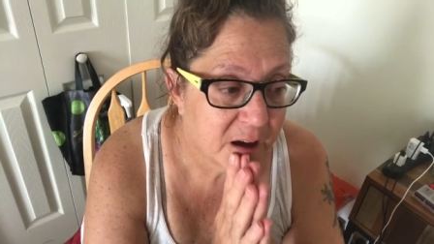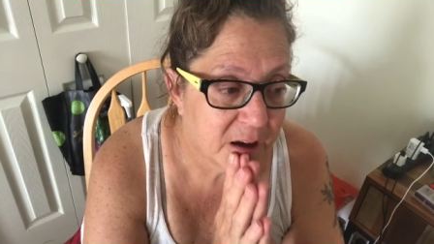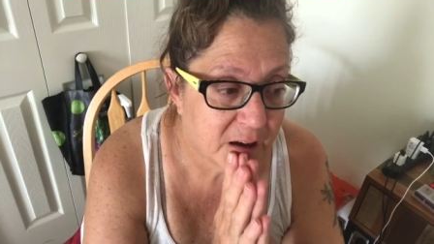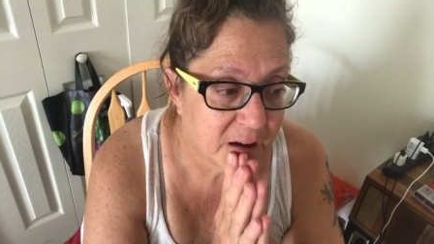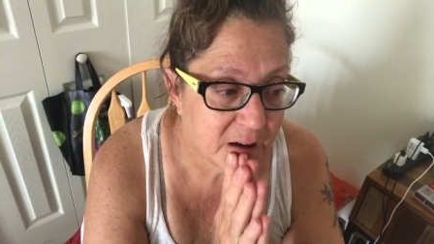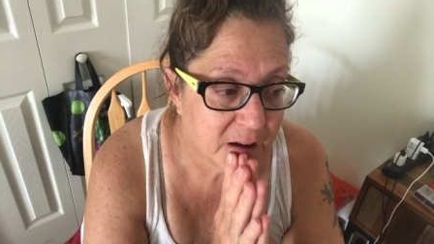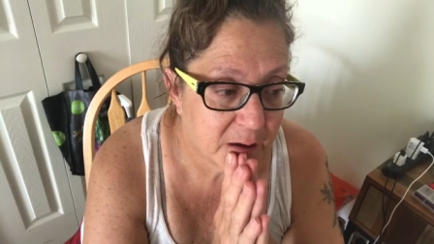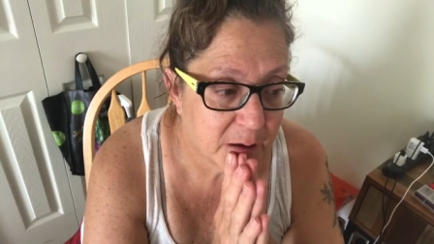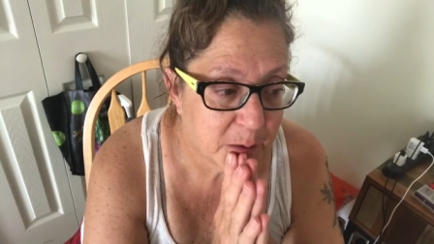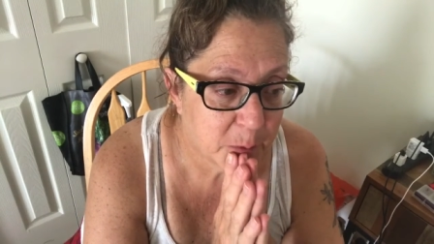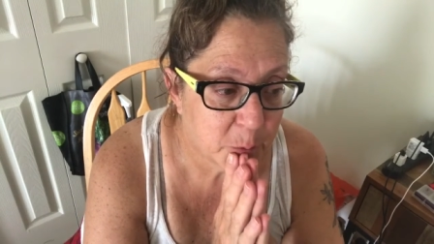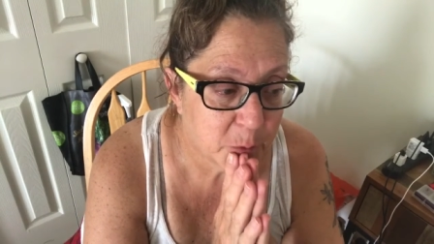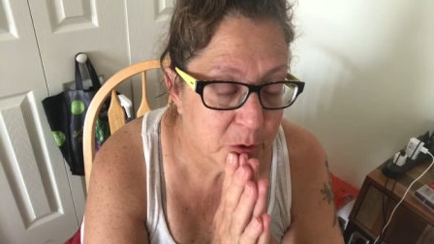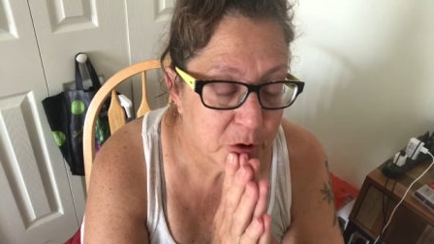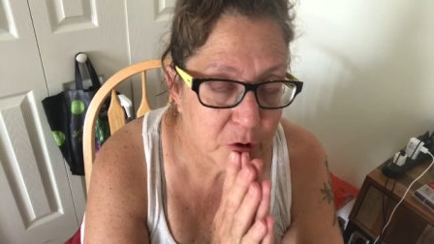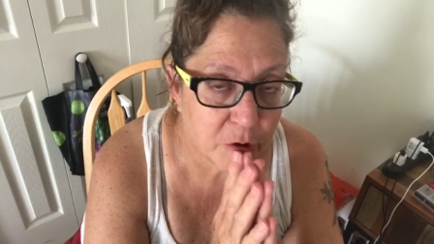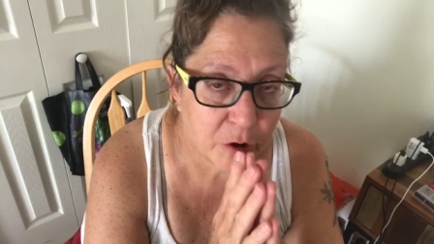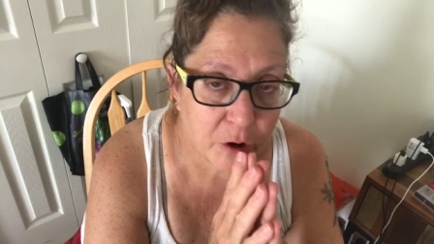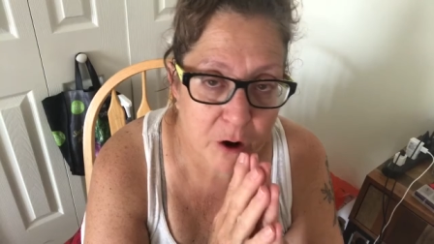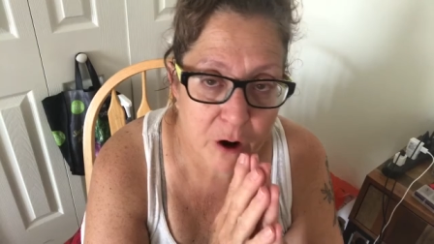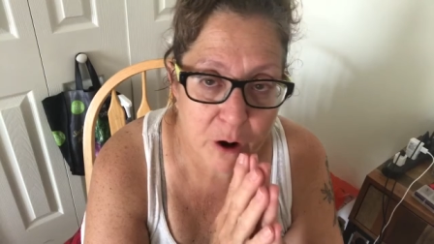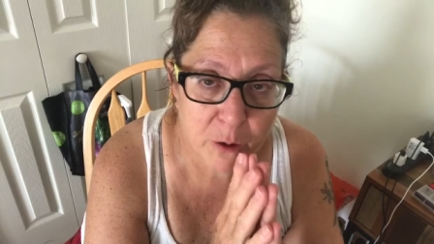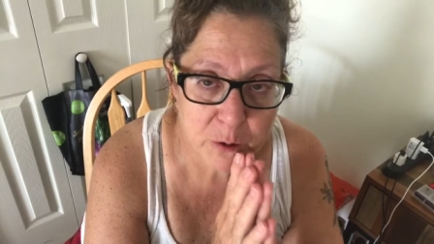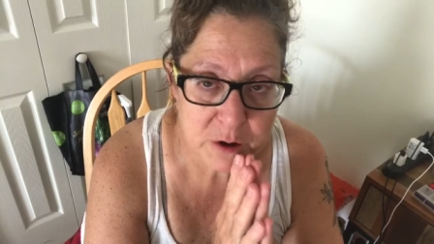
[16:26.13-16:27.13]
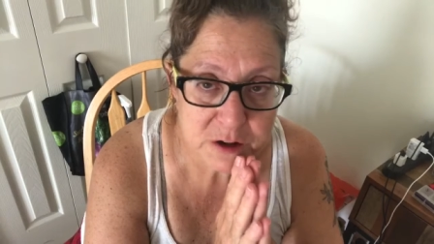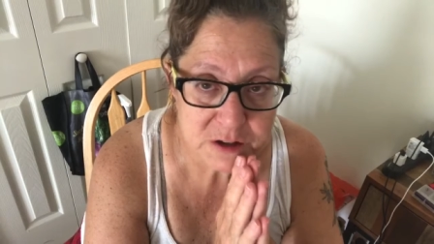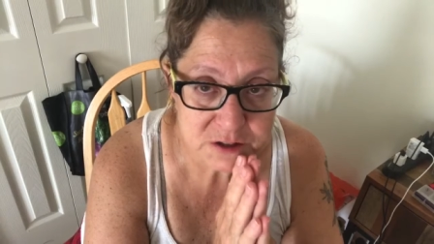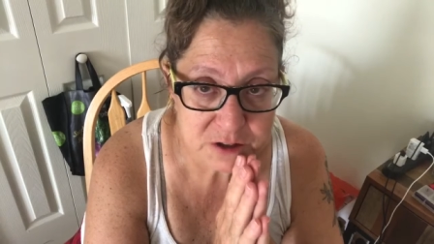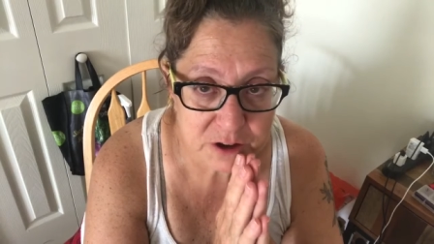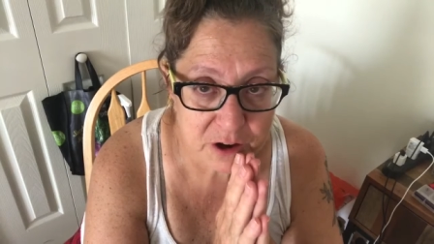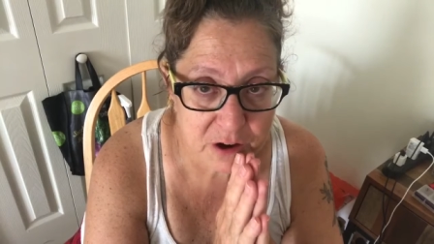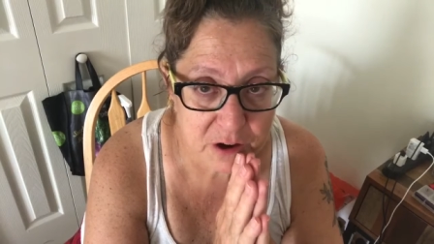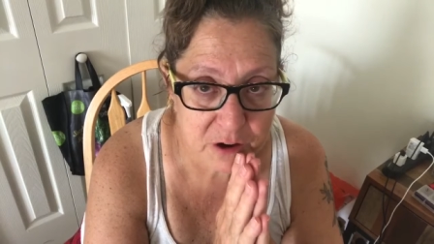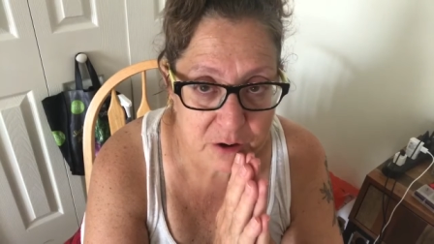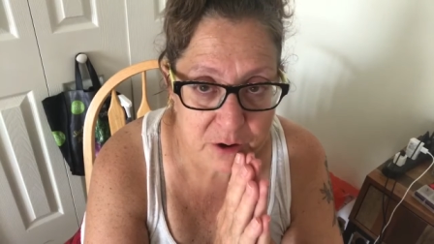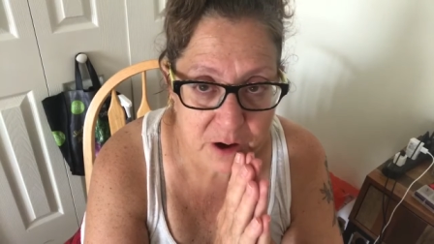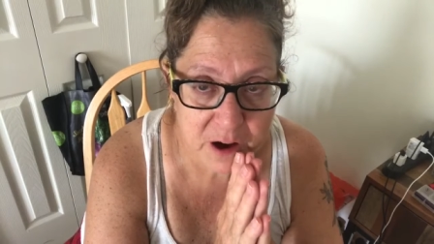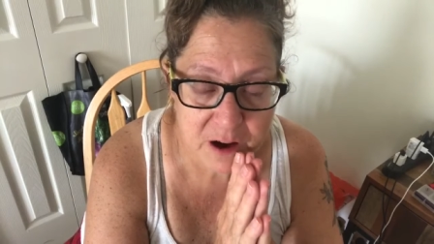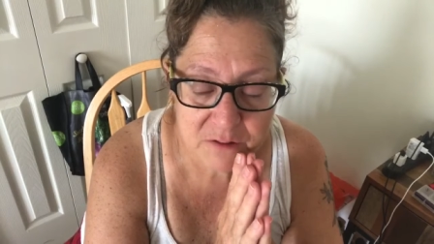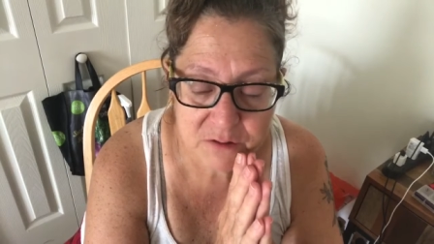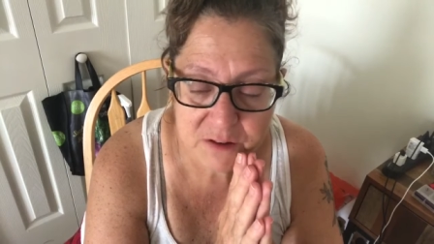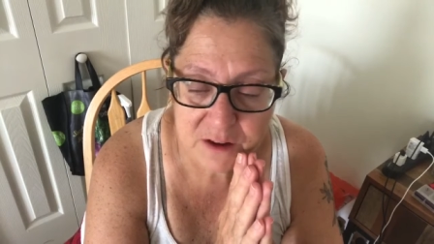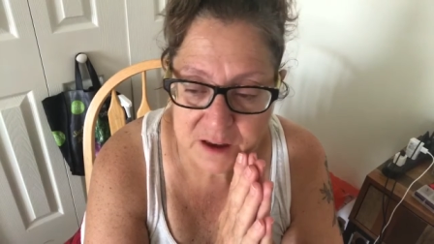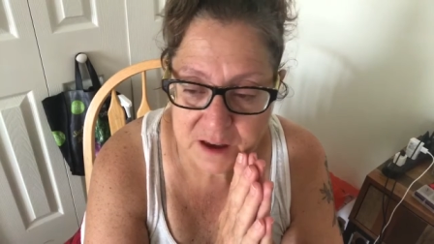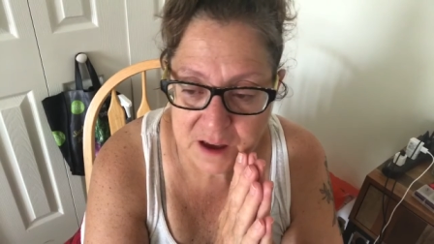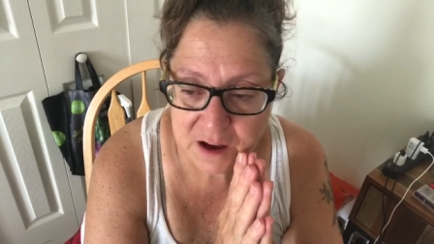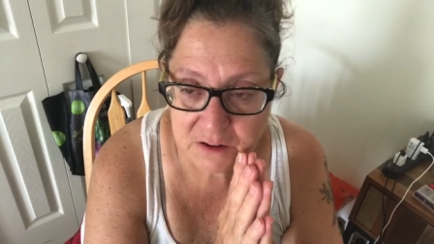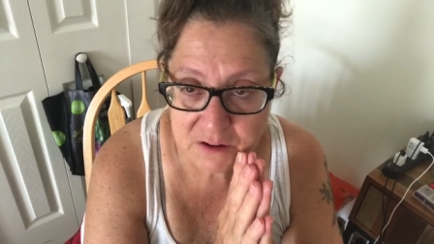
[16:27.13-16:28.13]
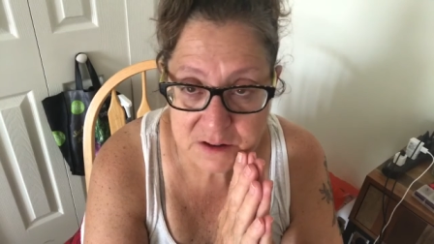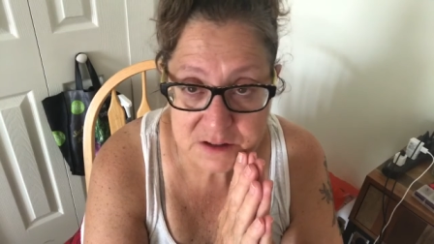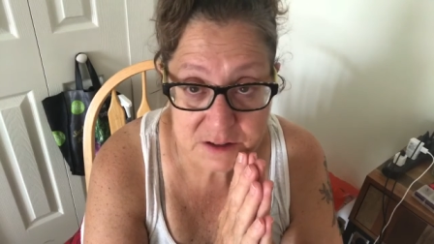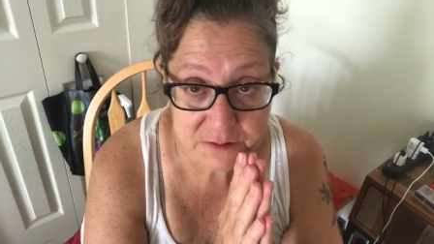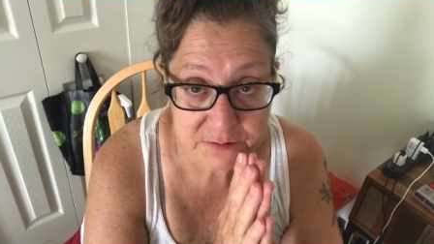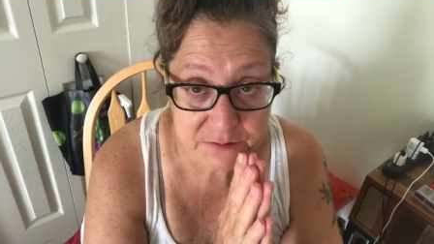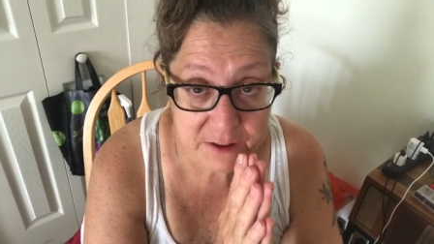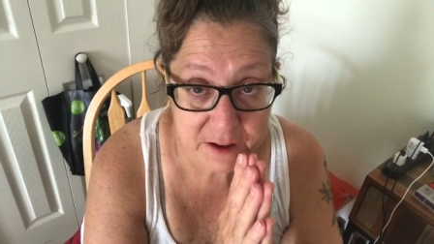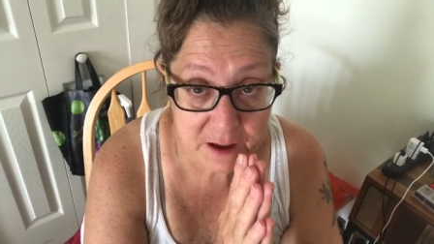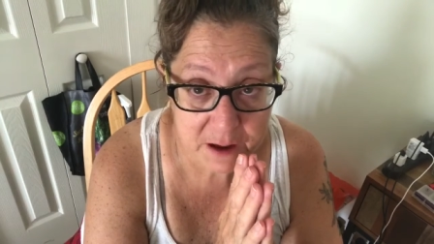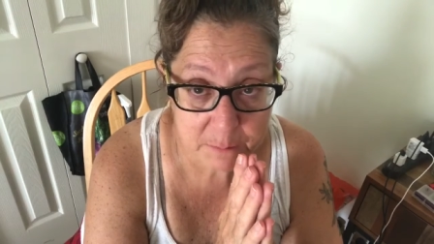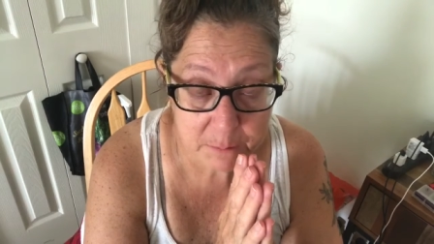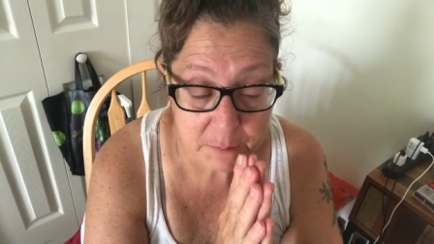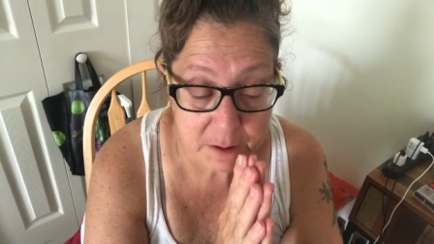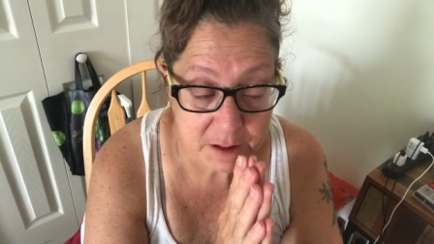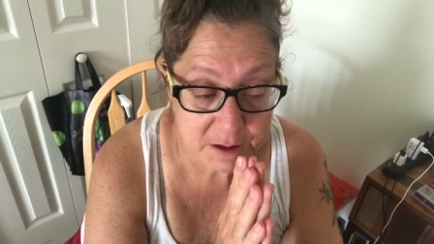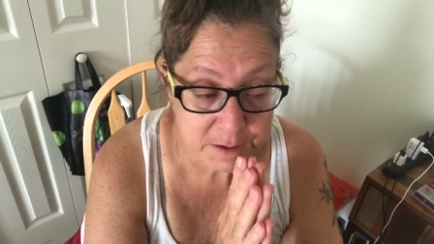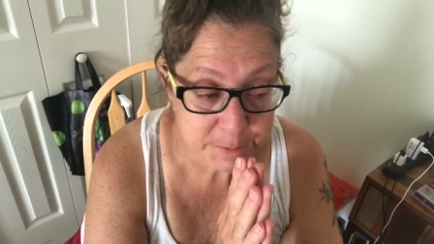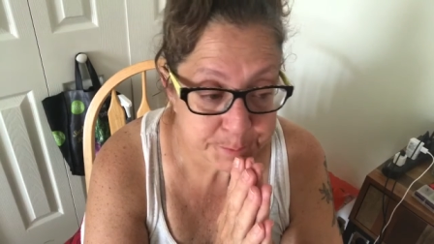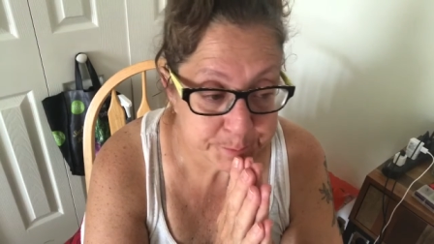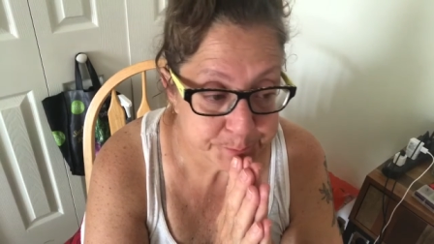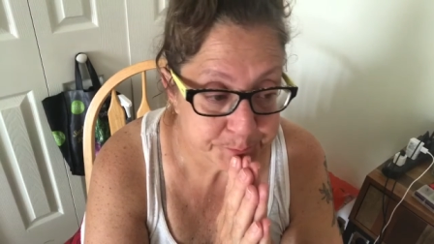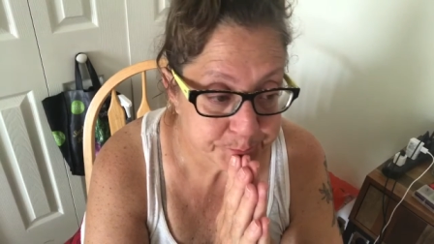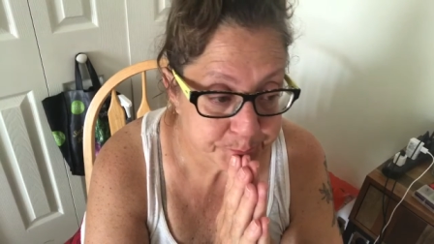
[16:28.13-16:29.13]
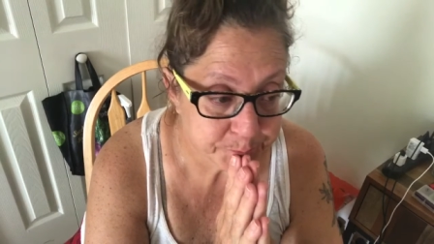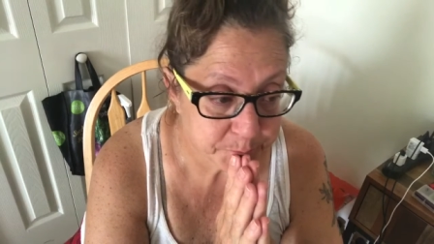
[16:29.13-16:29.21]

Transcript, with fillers: Uh, we always go every year as a family.